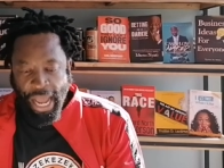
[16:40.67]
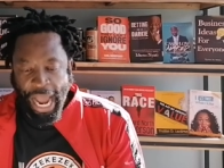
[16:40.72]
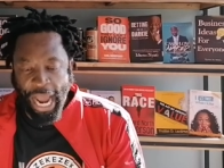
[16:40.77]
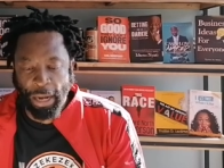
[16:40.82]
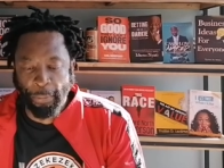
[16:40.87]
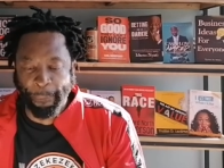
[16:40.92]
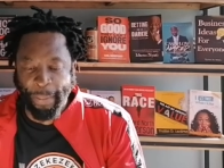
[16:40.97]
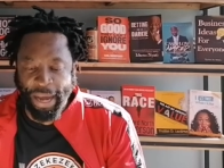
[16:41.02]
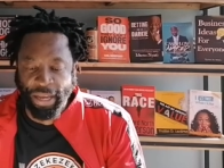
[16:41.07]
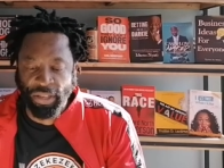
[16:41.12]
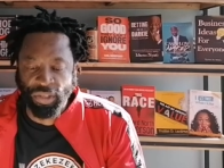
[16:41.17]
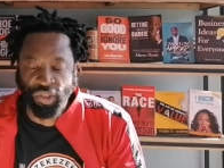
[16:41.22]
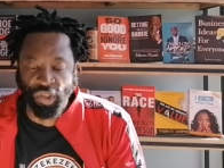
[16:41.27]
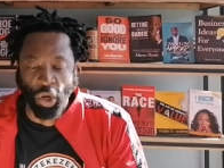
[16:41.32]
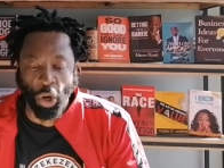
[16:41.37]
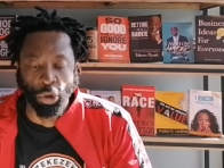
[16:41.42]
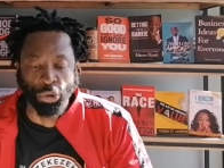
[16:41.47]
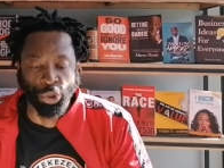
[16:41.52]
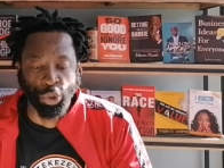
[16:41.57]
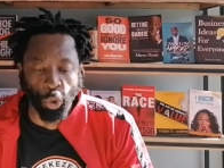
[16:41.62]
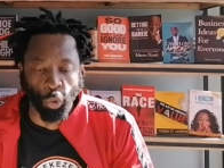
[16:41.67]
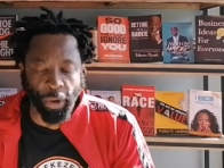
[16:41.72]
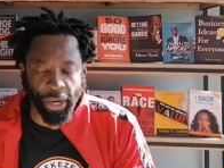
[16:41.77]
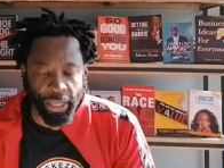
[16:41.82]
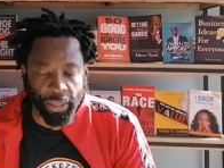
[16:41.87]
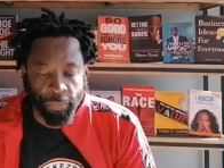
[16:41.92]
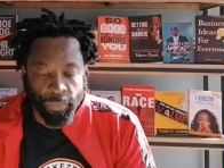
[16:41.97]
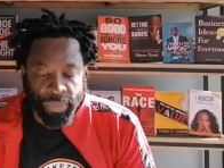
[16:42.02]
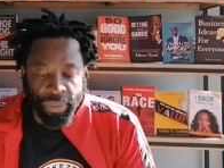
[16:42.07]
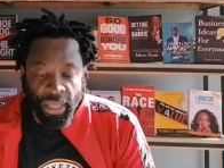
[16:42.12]
and by so
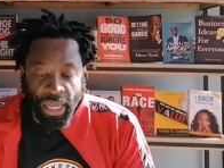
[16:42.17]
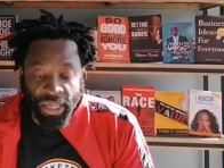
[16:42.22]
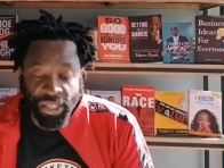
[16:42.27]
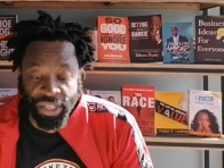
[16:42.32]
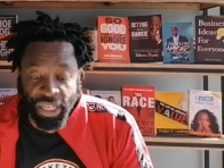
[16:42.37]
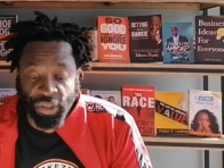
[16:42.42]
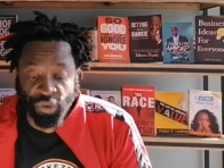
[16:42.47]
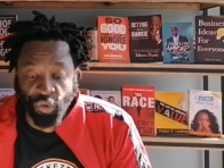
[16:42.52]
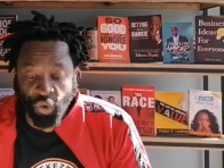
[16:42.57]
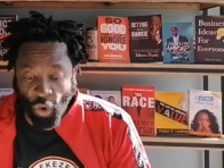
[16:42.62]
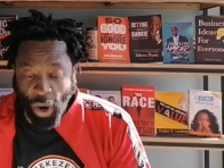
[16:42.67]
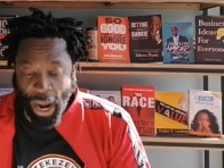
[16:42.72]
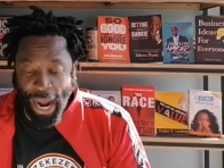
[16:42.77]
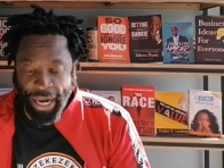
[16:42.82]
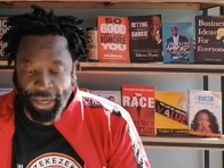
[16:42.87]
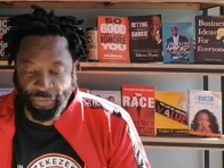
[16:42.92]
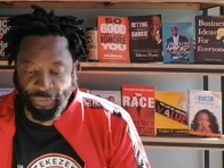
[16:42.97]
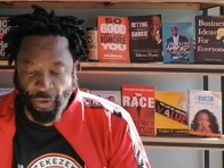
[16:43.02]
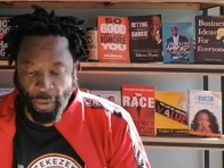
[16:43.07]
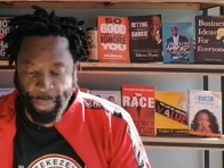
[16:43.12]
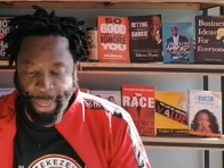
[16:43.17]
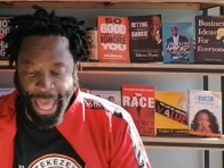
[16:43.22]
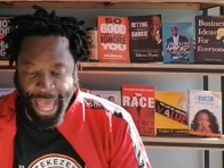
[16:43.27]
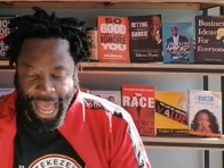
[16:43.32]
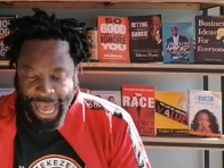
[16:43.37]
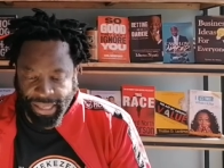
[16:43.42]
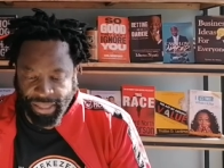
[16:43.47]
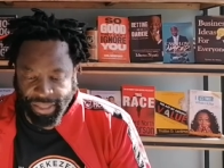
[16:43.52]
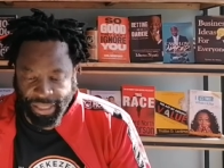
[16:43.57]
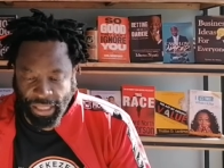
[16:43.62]
doing, detract from the
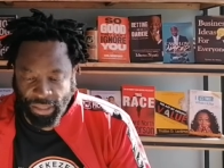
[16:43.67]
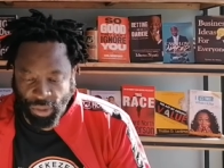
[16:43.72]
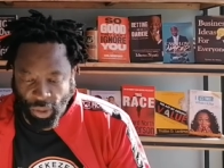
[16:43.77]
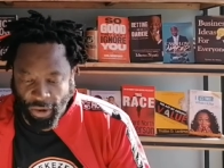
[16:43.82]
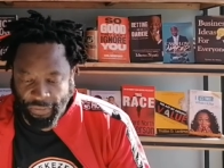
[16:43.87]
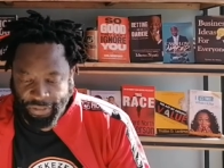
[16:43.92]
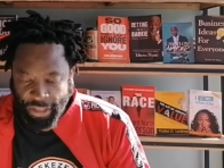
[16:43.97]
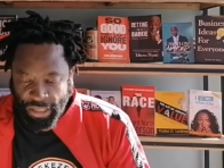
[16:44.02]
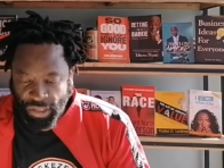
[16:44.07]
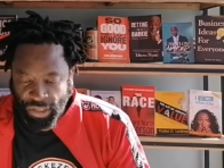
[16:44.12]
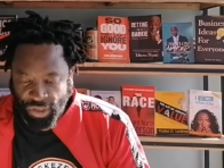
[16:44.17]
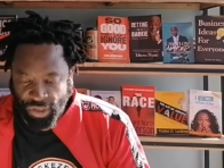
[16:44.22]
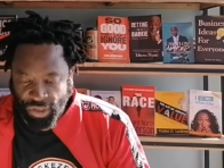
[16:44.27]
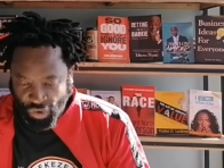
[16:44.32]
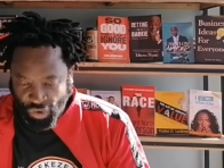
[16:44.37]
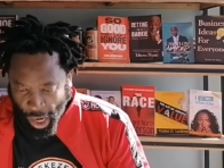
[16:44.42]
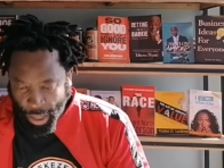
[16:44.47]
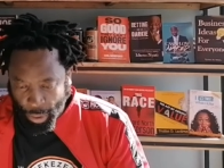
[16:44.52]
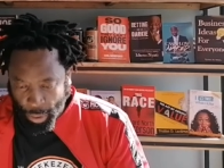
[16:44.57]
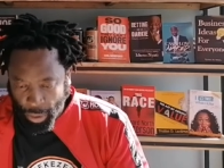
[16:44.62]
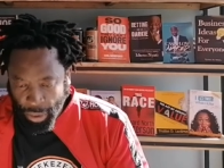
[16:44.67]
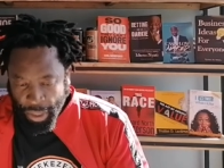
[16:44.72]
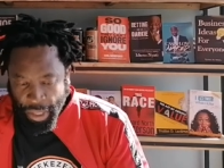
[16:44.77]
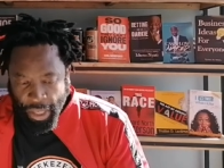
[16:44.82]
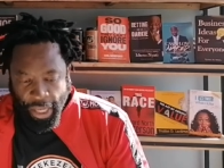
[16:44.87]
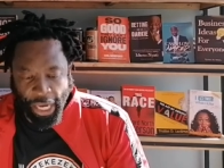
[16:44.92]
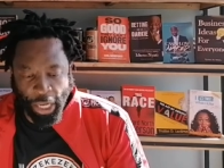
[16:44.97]
essence of the struggle